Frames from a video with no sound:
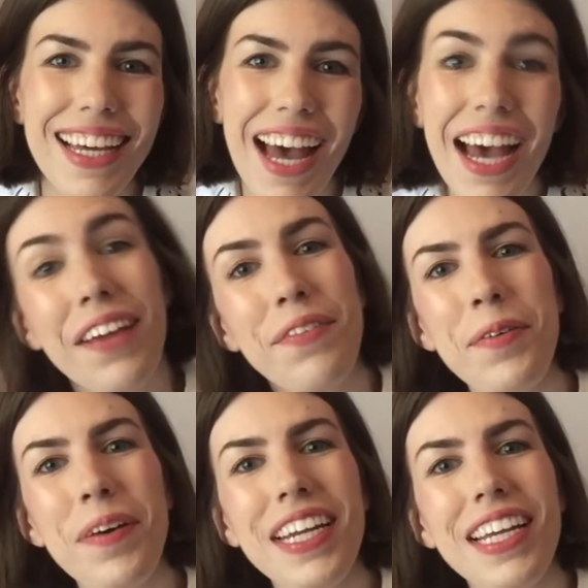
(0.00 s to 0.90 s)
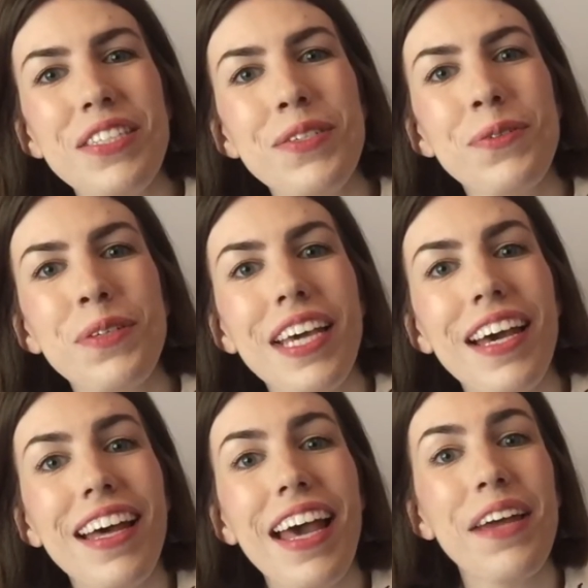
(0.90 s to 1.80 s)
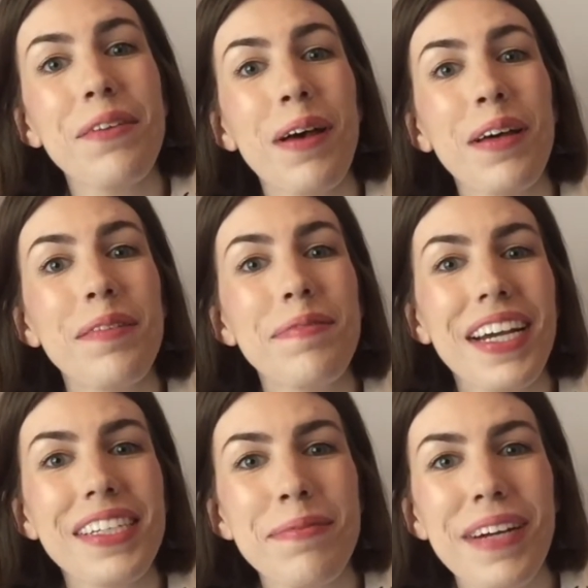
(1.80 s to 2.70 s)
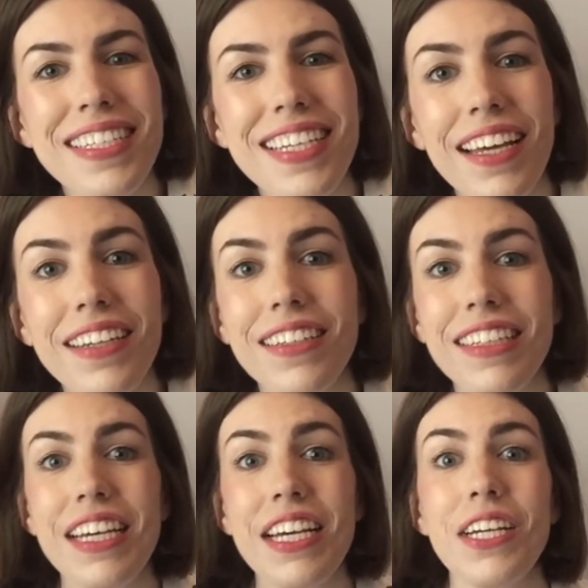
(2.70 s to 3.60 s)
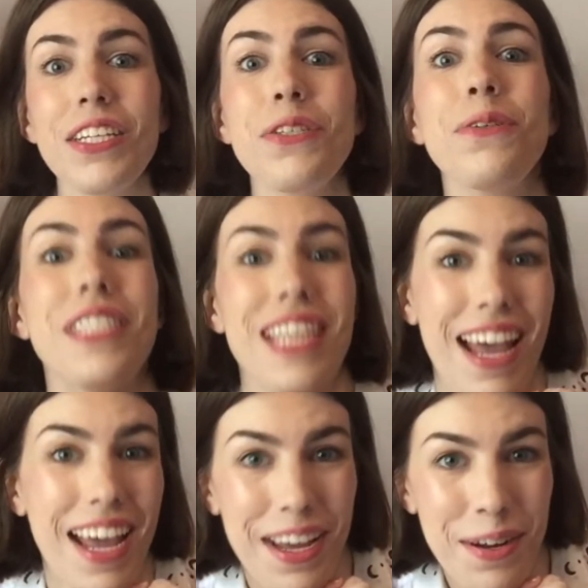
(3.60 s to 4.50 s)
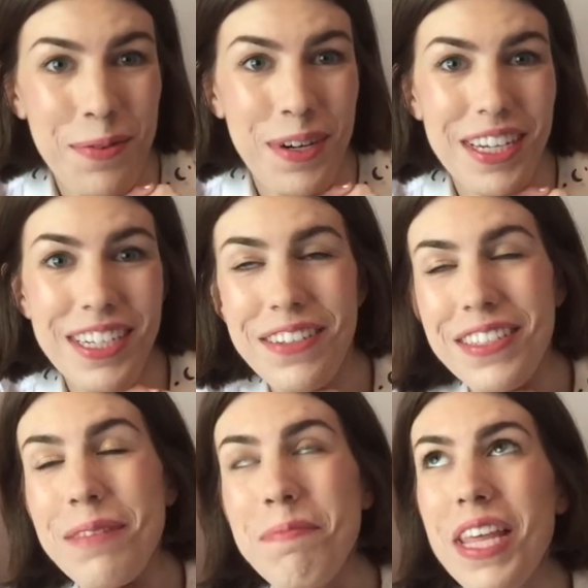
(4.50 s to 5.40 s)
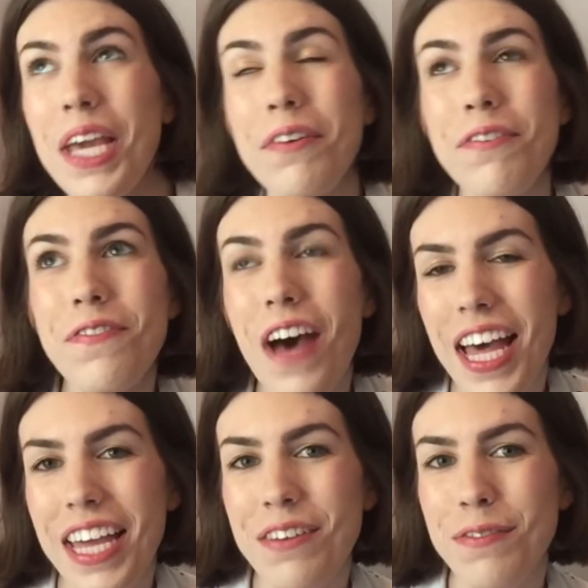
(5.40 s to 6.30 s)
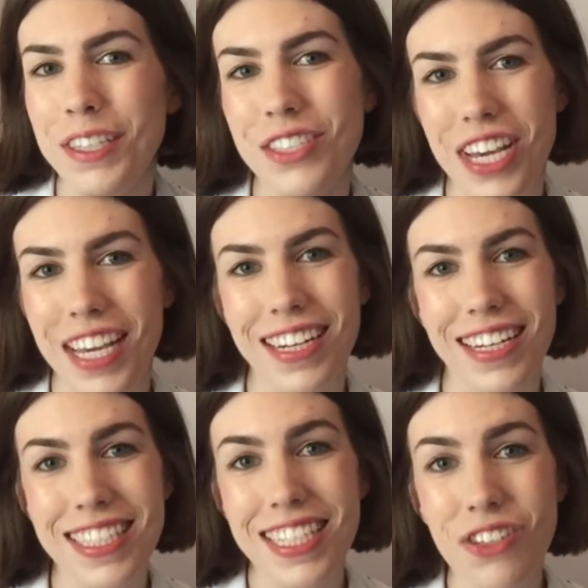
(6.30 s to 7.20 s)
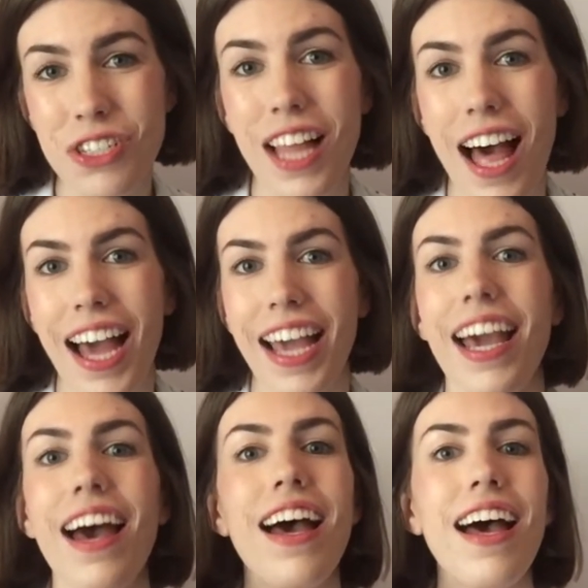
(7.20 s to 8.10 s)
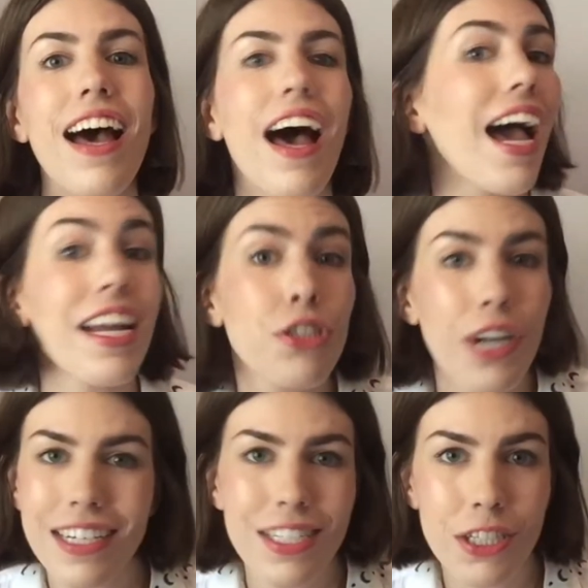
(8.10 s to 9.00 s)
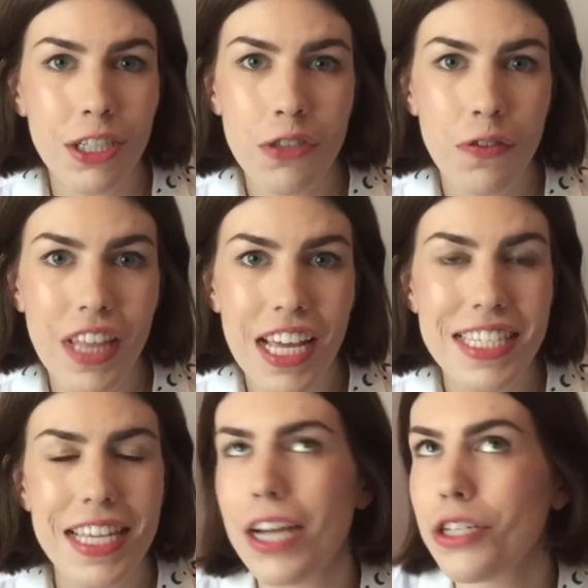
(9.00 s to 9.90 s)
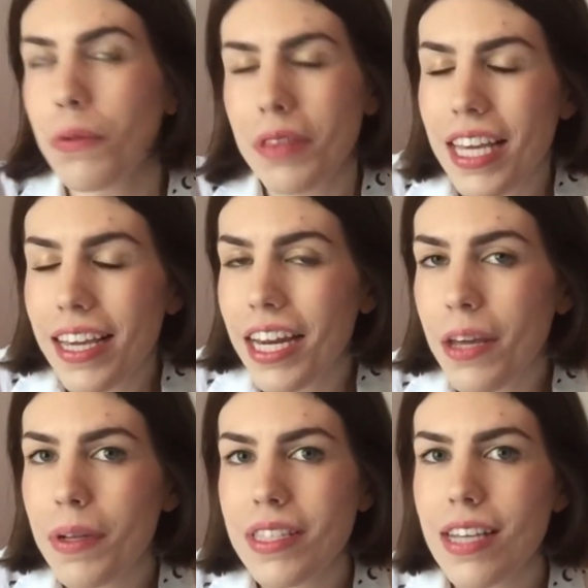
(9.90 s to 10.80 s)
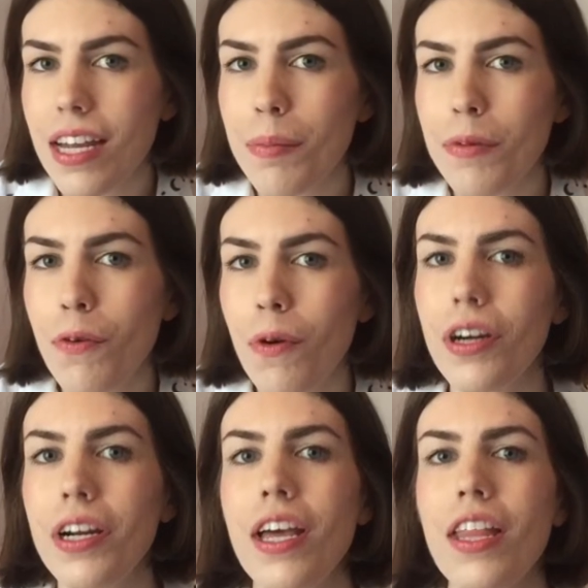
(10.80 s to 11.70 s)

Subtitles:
Hi everyone, it's Julia and welcome back to my channel. Today we're going to do something fun for Jane Austen July. I tried to search for this. I don't think anyone's done it before.